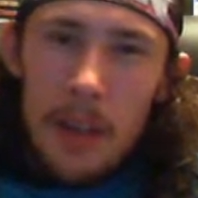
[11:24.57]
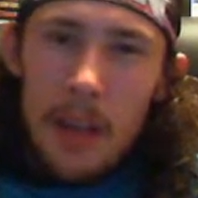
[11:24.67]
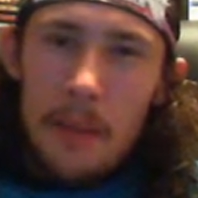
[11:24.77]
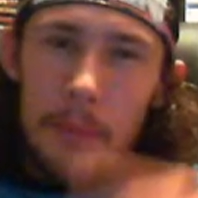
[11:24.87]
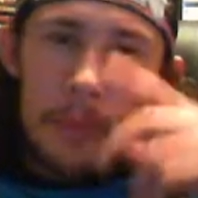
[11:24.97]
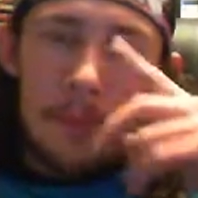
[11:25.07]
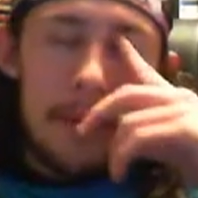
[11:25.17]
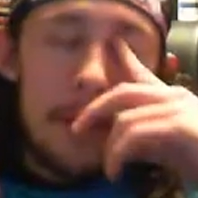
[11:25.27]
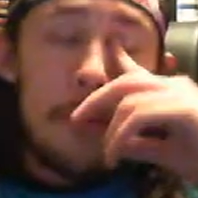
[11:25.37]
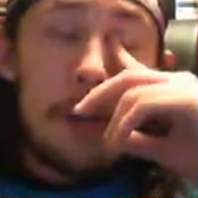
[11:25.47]
I watch
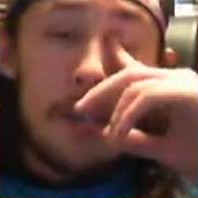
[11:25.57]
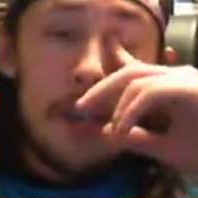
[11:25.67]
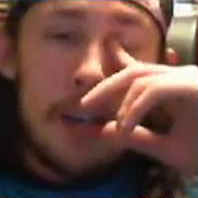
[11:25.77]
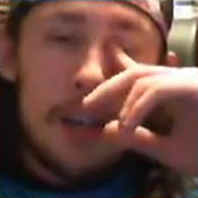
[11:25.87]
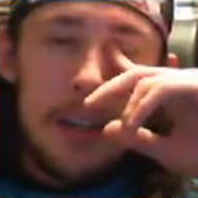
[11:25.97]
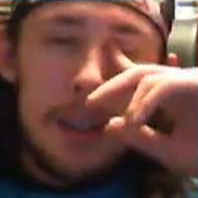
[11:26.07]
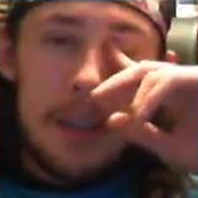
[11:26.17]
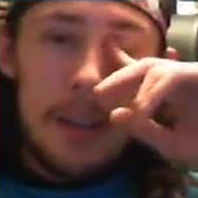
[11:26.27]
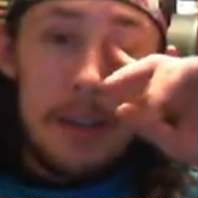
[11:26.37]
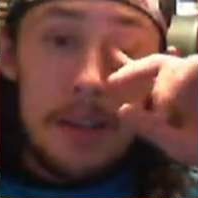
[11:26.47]
hockey,
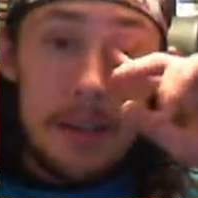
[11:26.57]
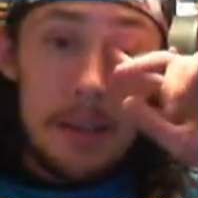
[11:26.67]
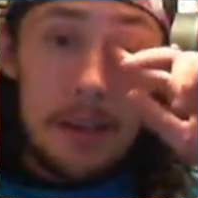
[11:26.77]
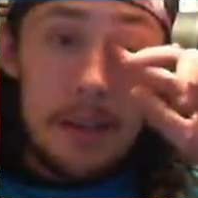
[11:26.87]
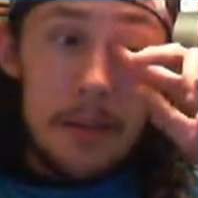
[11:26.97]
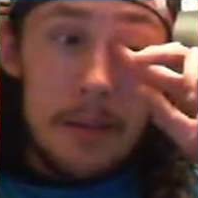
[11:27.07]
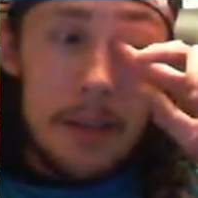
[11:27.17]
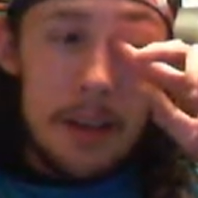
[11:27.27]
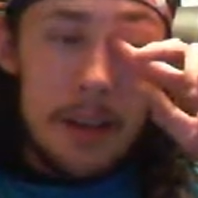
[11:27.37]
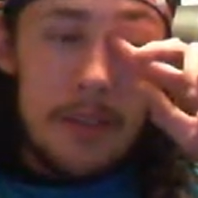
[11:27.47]
and
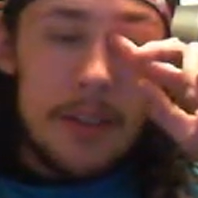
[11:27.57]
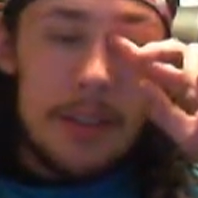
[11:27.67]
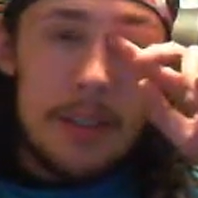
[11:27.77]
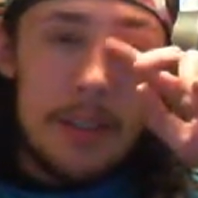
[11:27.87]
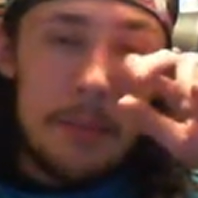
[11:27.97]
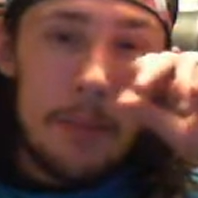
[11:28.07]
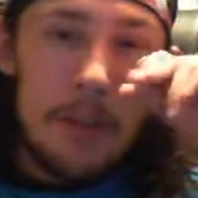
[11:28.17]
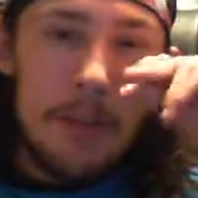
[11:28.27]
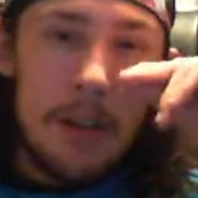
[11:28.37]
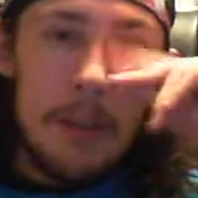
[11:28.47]
obviously since I'm Buffalo, my
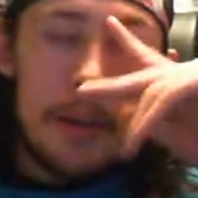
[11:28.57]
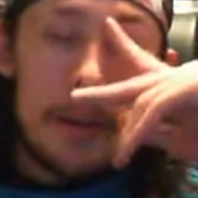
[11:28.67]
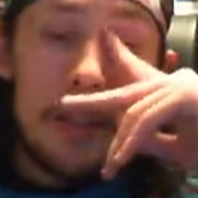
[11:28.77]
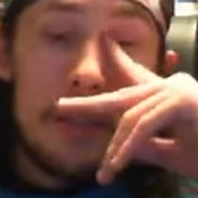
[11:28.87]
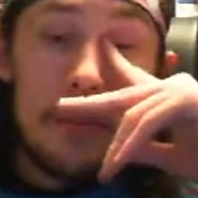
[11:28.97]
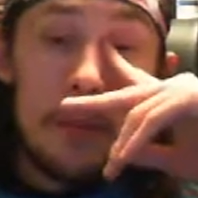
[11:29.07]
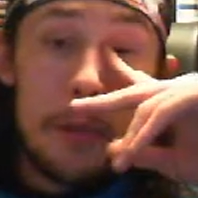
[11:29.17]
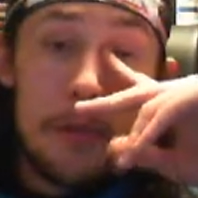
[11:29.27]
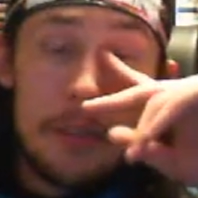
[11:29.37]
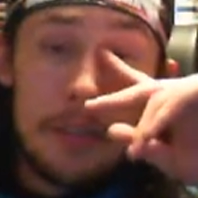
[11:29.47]
team, the Buffalo
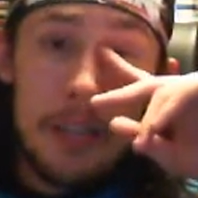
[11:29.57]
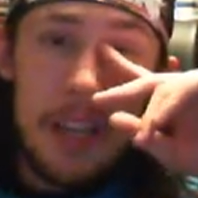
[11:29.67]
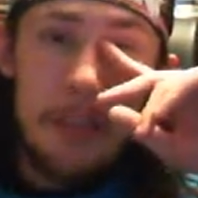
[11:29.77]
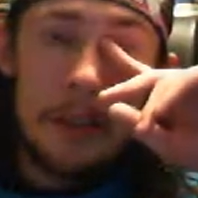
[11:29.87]
Sabres.